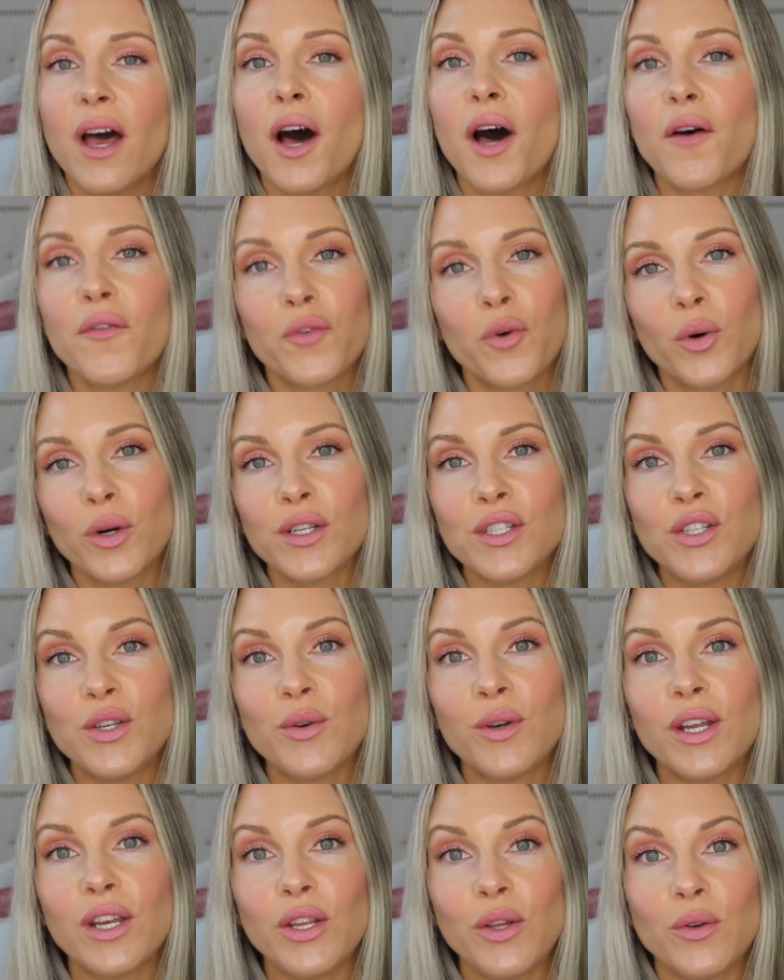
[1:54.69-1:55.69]
Of course
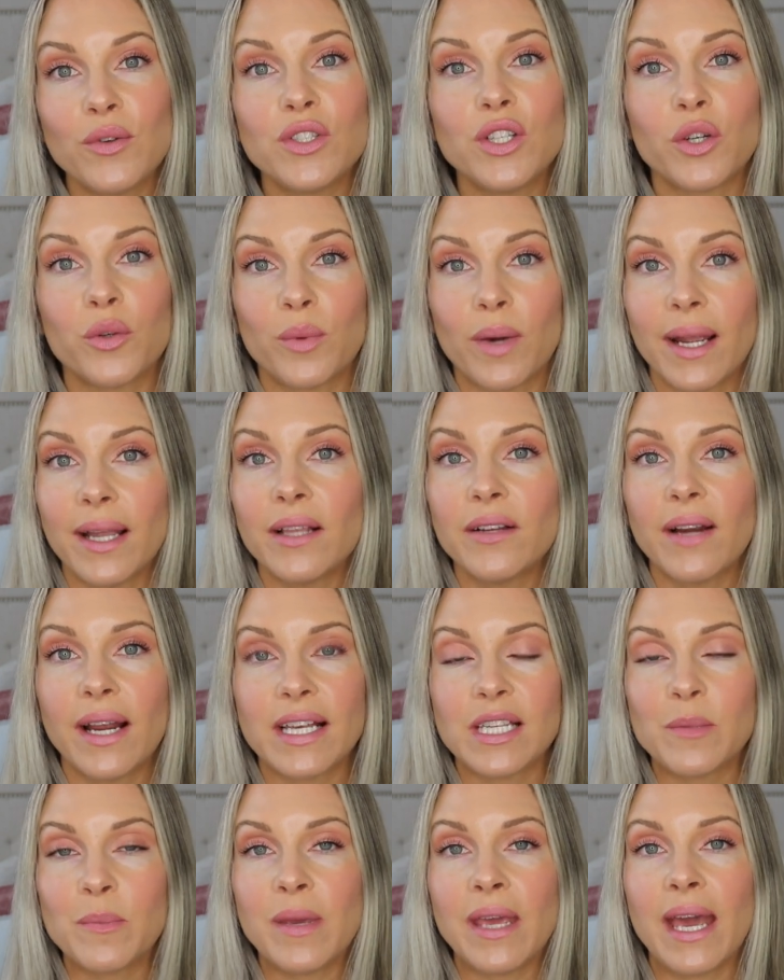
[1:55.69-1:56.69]
you can use your regular
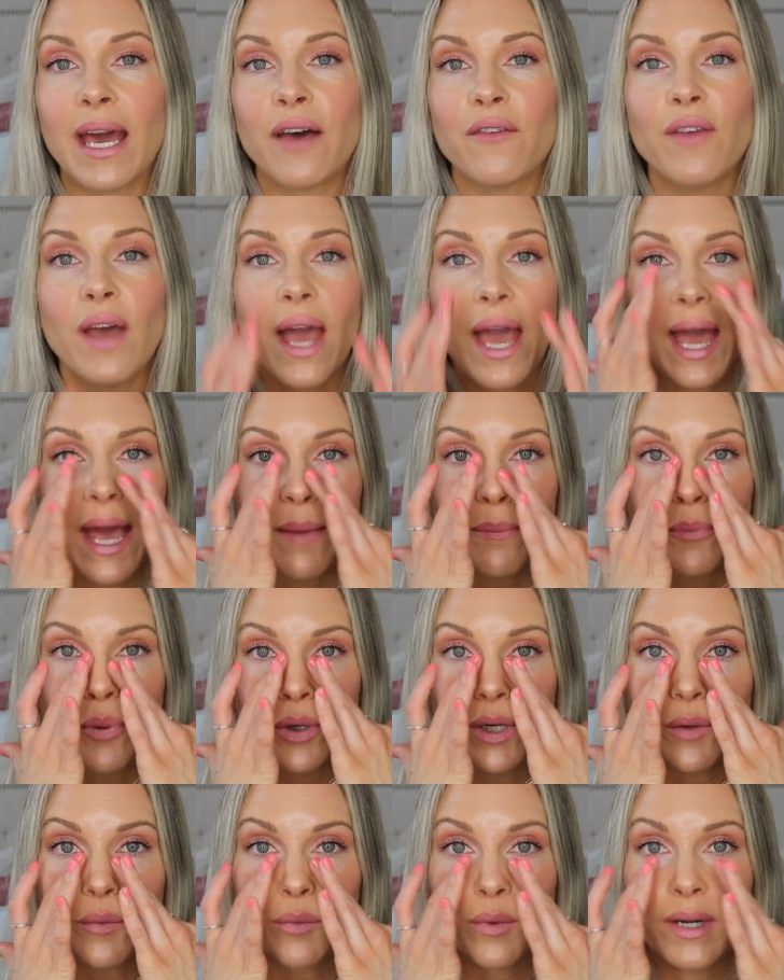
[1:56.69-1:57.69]
SPF and
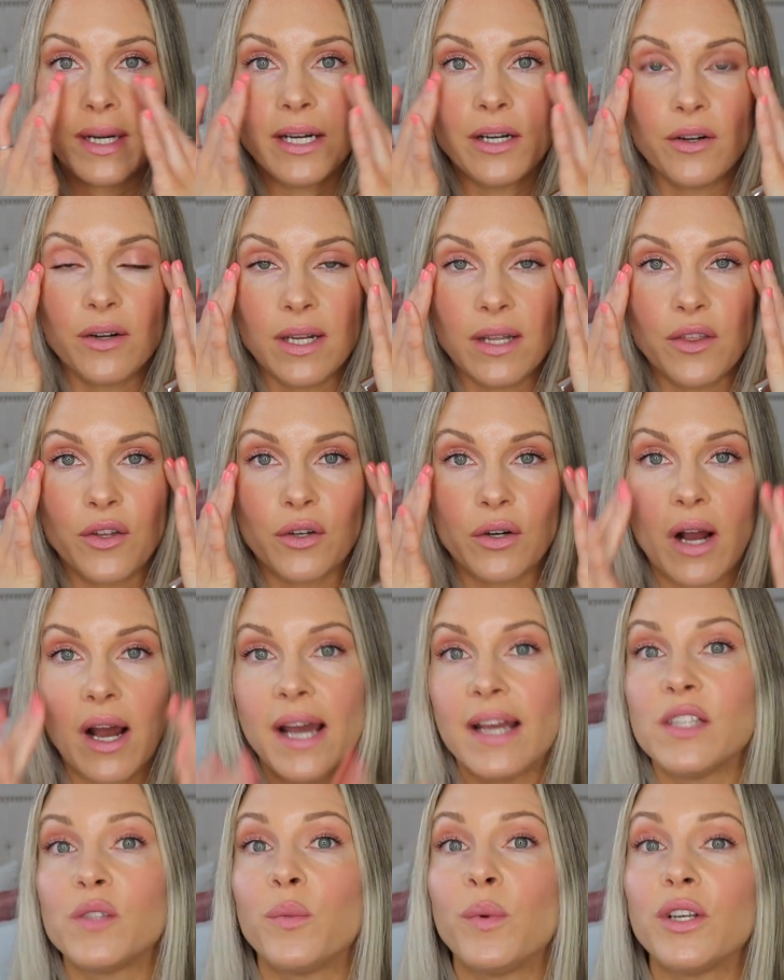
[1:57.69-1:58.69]
put it right underneath your
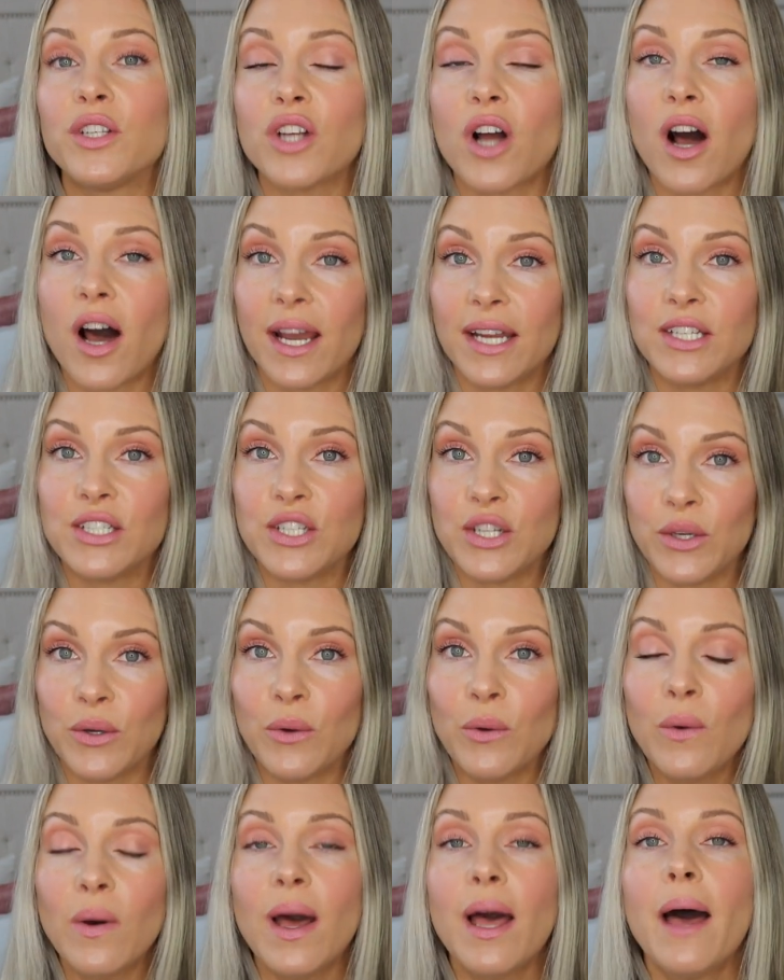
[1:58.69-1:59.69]
eyes, which I
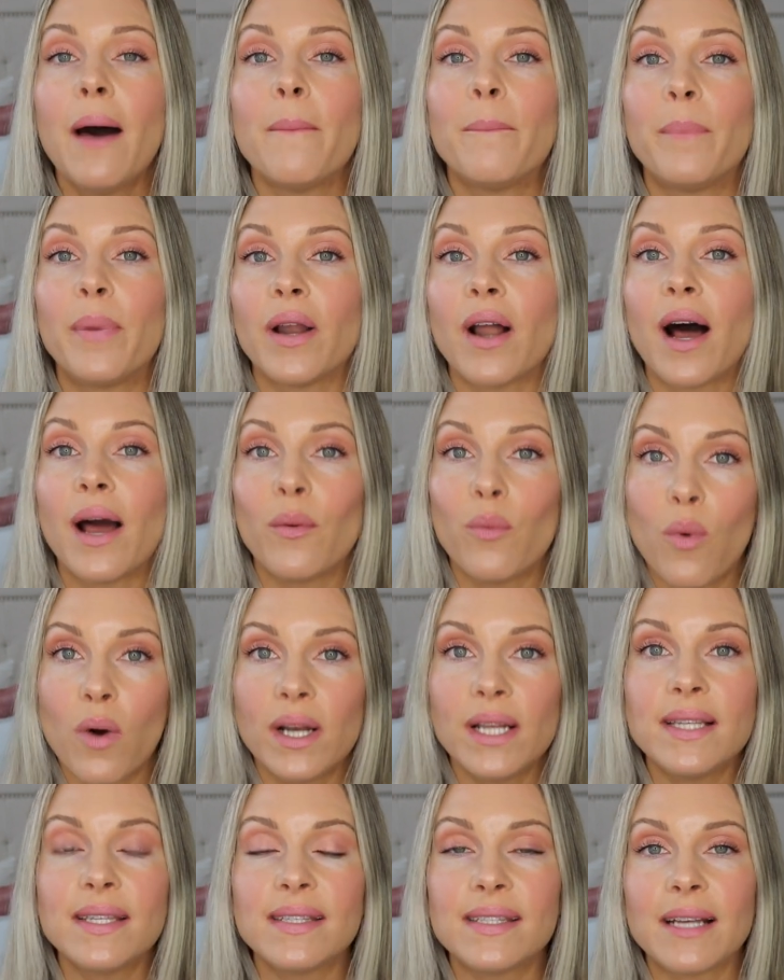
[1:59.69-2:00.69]
do, but I
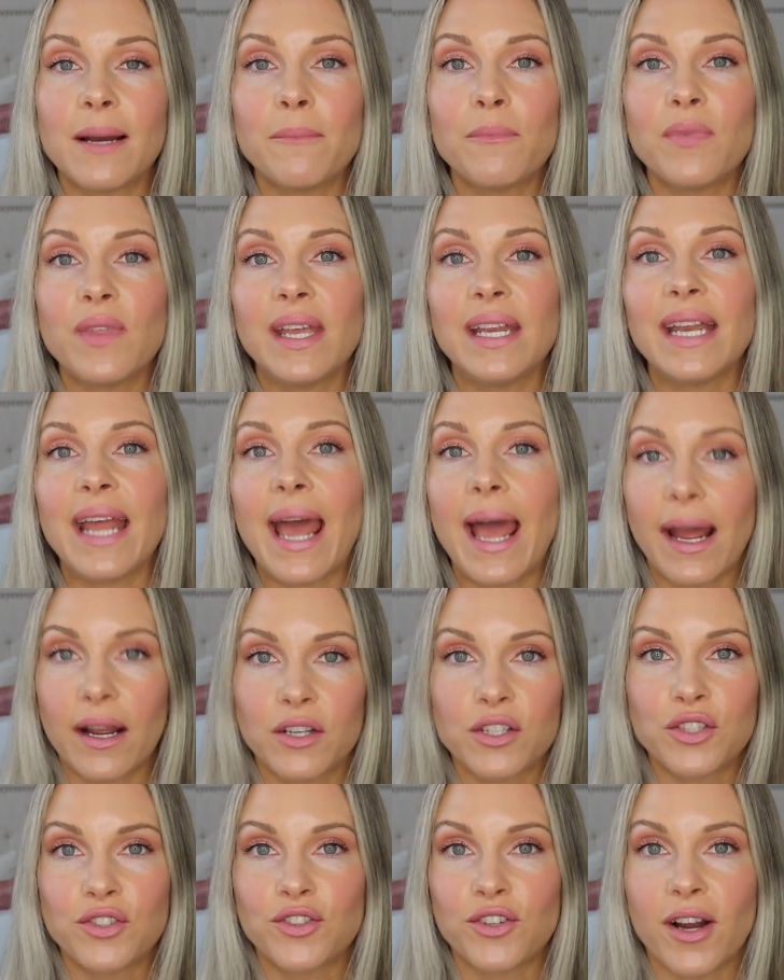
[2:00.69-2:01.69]
wanted something
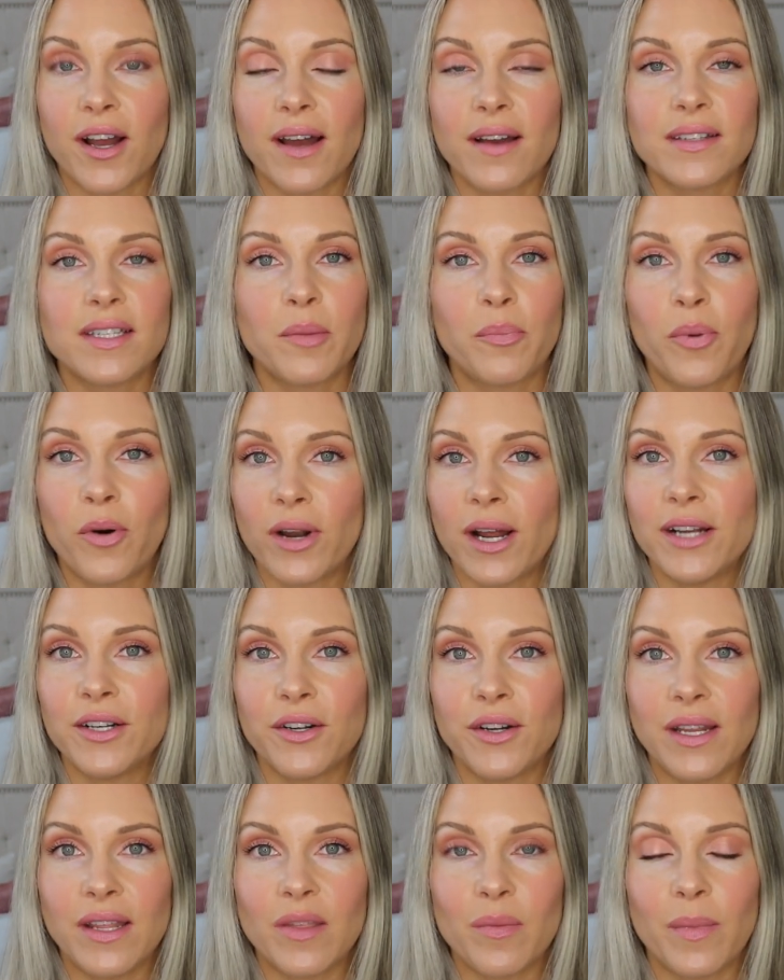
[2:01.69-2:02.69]
extra to put
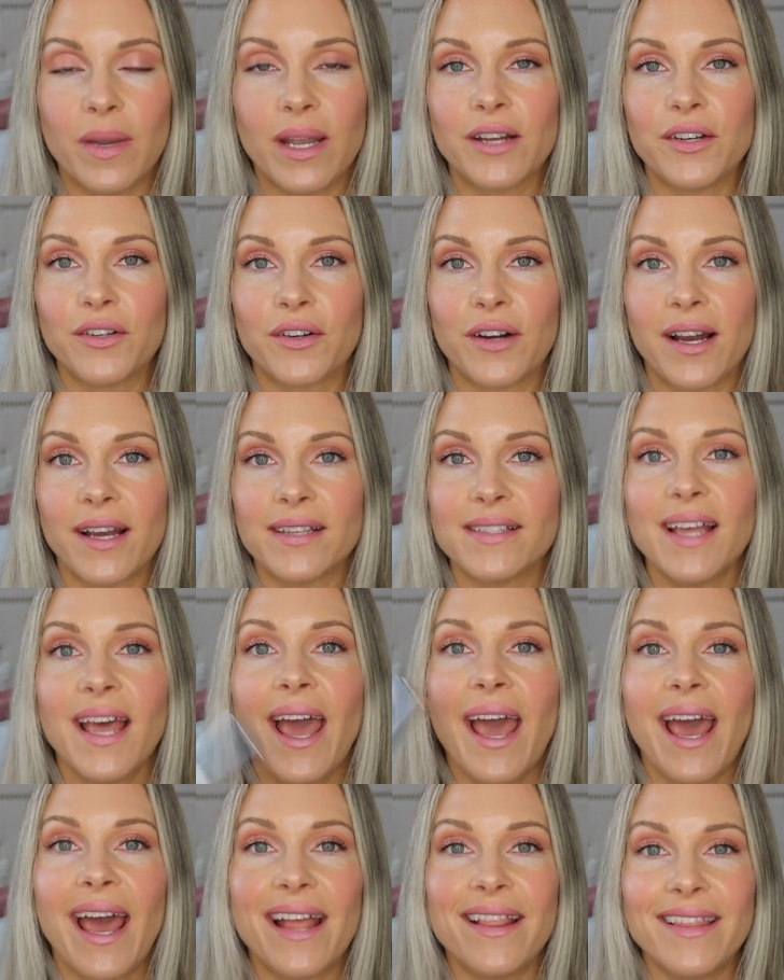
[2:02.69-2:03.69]
underneath under eyes,
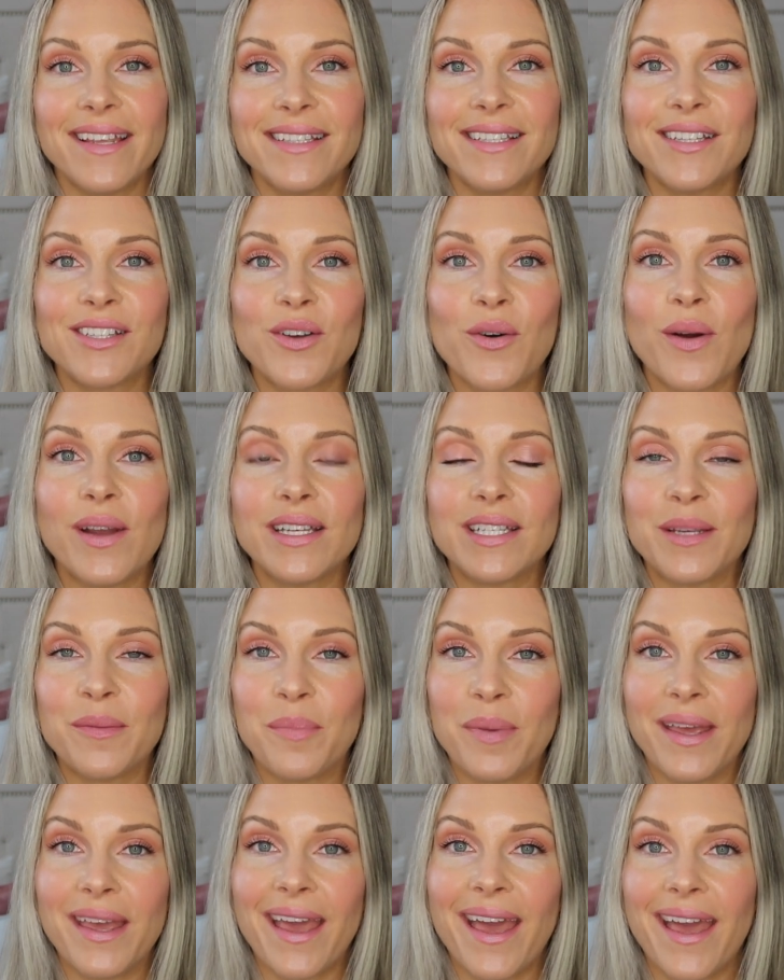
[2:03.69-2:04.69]
and this is going to
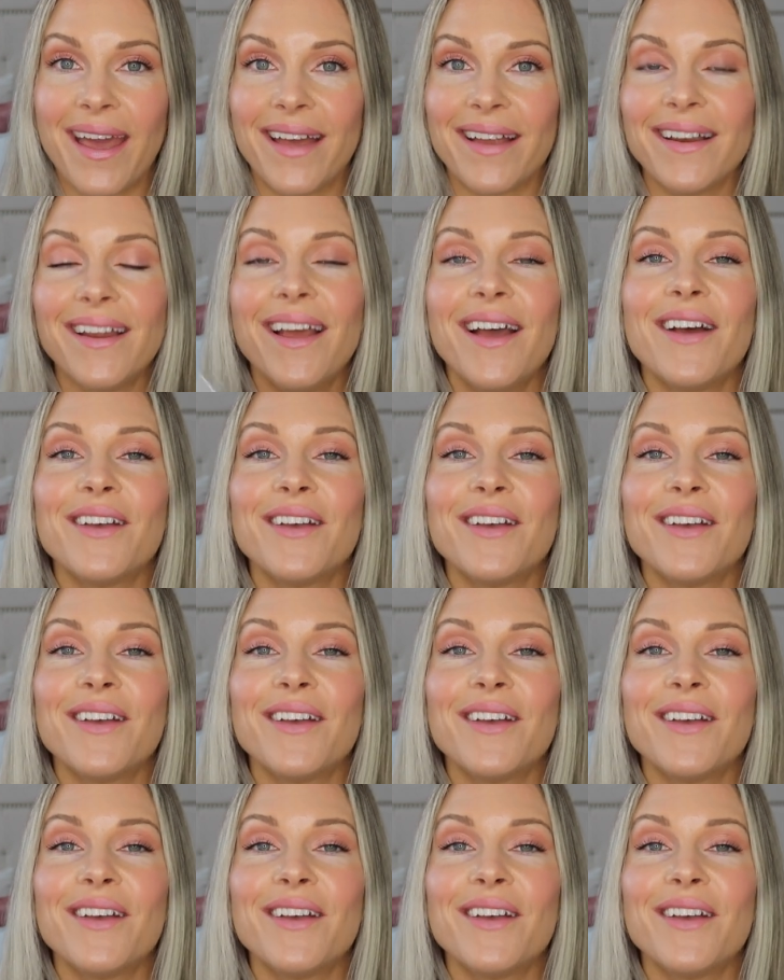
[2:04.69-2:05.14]
be it.